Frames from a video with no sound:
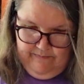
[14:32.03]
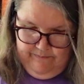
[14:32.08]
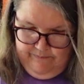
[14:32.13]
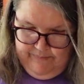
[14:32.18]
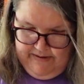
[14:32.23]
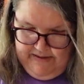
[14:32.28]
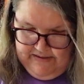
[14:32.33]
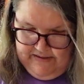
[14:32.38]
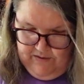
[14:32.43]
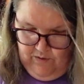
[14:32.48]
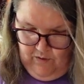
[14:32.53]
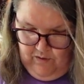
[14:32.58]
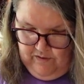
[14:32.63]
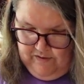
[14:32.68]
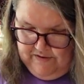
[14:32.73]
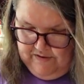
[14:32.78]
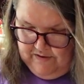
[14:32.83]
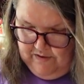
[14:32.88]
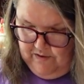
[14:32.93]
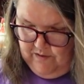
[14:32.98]
But
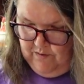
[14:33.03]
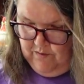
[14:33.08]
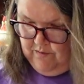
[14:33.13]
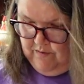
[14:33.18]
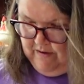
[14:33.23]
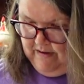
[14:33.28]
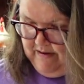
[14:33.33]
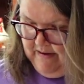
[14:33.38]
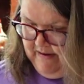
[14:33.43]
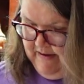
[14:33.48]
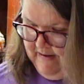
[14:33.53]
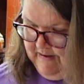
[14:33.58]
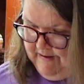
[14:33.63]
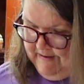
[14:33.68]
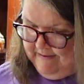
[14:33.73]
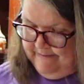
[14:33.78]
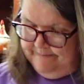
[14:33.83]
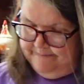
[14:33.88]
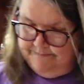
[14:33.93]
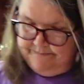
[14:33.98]
also,
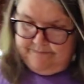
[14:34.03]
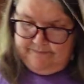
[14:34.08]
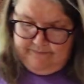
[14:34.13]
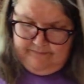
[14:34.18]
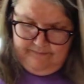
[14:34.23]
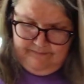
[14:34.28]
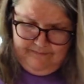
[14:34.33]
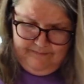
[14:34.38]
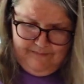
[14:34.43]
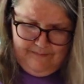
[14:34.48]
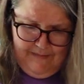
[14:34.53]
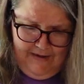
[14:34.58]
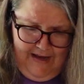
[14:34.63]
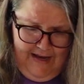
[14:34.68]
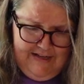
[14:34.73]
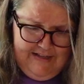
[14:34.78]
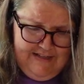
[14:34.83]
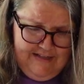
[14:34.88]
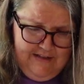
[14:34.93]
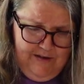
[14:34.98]

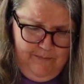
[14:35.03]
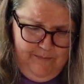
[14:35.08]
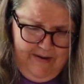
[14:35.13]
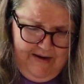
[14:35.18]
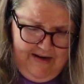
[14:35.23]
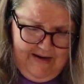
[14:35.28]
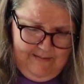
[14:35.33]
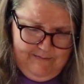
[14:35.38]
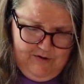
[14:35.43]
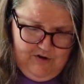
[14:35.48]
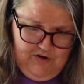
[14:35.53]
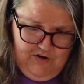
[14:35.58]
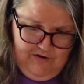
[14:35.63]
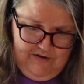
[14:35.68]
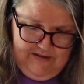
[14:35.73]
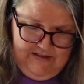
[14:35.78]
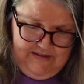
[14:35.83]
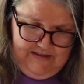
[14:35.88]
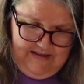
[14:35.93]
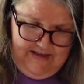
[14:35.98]
I still pick up
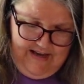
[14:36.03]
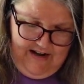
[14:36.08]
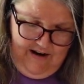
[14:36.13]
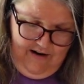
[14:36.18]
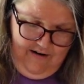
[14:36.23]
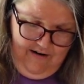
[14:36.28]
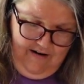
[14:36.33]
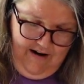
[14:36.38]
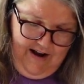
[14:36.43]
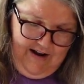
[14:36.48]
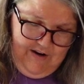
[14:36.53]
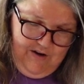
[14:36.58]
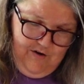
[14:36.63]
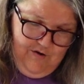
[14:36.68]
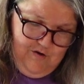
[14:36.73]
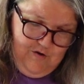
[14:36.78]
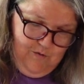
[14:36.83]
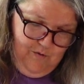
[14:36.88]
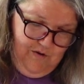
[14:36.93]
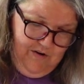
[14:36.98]
shirts that are
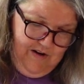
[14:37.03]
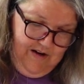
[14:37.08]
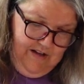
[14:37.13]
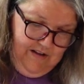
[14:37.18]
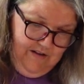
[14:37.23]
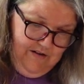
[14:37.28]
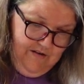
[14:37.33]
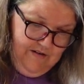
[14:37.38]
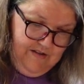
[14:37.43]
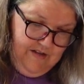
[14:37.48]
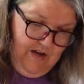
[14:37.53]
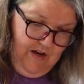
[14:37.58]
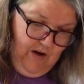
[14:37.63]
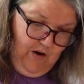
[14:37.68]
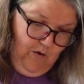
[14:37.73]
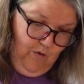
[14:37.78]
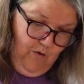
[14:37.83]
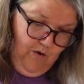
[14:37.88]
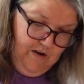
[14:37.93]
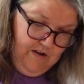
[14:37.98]
unusual colors.
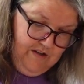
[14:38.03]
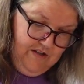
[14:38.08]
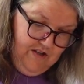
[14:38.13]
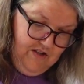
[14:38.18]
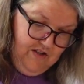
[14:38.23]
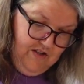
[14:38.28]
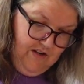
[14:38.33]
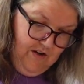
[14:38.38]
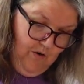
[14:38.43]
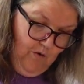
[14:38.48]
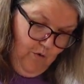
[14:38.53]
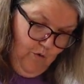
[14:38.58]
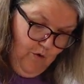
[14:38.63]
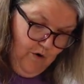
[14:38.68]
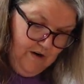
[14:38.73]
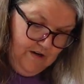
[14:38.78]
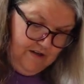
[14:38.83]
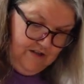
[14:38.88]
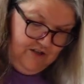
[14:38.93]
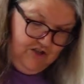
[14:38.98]
Orange
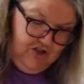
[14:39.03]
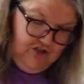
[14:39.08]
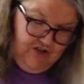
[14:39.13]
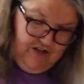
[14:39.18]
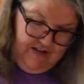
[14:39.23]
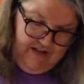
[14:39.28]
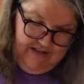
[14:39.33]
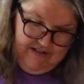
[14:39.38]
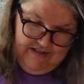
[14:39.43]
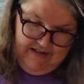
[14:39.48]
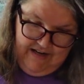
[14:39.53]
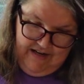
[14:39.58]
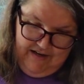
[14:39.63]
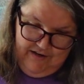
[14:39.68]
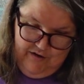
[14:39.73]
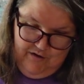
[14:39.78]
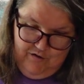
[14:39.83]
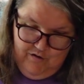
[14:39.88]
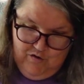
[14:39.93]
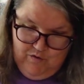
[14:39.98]
is an
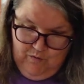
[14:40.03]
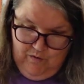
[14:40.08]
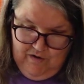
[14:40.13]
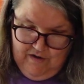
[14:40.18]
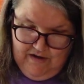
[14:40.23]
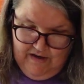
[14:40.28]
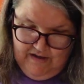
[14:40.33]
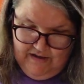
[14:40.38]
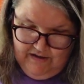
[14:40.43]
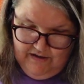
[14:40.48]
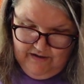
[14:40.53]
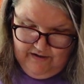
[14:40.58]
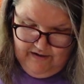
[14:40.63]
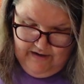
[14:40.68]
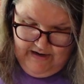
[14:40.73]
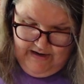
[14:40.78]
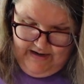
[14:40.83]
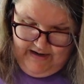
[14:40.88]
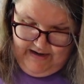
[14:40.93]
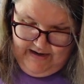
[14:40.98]
unusual
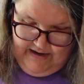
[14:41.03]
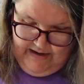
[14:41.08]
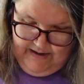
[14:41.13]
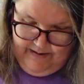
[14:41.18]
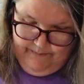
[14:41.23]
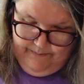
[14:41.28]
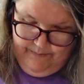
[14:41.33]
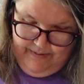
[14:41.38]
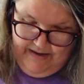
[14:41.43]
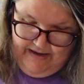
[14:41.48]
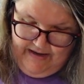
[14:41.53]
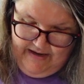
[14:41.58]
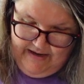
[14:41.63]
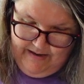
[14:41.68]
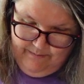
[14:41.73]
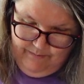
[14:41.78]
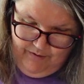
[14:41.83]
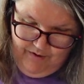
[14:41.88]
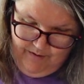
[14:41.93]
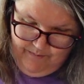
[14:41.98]
color, pink
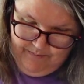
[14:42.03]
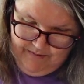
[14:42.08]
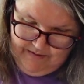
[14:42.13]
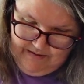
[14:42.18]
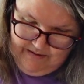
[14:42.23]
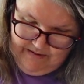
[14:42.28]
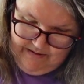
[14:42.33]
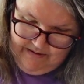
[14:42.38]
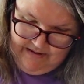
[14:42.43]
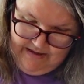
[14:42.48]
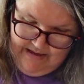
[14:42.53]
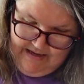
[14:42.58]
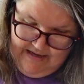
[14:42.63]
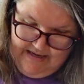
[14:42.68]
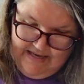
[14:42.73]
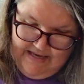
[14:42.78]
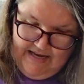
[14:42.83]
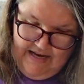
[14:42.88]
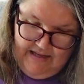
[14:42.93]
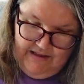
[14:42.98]
and purple,
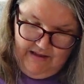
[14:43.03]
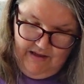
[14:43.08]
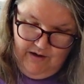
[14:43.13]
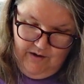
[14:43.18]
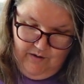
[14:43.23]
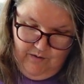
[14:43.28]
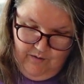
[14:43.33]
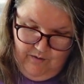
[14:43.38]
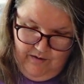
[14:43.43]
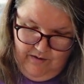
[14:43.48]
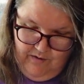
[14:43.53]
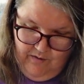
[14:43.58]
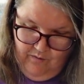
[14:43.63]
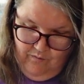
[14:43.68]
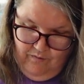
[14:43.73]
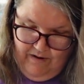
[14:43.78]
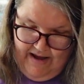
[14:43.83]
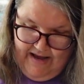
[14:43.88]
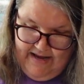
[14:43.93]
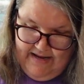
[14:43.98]
yellow,
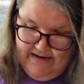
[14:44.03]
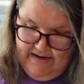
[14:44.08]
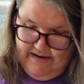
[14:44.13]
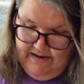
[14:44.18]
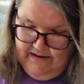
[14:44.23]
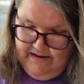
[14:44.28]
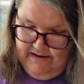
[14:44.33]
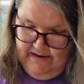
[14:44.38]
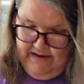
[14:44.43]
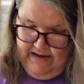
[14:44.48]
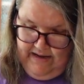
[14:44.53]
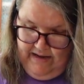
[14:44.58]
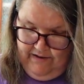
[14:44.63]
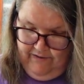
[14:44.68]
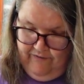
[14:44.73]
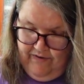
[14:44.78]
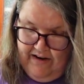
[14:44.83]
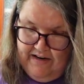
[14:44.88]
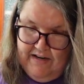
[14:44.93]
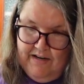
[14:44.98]
red.
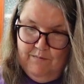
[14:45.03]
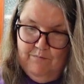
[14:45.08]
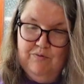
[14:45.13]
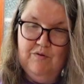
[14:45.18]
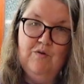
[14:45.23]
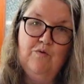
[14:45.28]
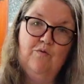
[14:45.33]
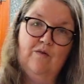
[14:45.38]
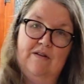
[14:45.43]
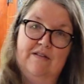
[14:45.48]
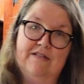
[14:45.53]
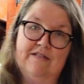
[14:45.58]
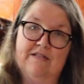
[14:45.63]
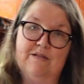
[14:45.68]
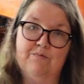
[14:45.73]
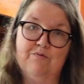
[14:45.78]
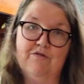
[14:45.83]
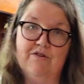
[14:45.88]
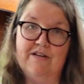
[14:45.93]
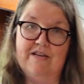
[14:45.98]
Finding blue ones
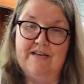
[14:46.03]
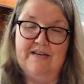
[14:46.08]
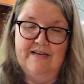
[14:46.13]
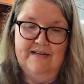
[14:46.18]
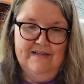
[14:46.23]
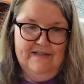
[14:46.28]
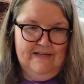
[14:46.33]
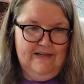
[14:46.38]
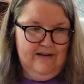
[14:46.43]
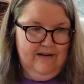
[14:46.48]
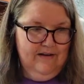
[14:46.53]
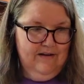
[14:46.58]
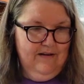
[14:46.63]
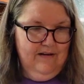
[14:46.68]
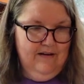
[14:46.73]
is pretty easy.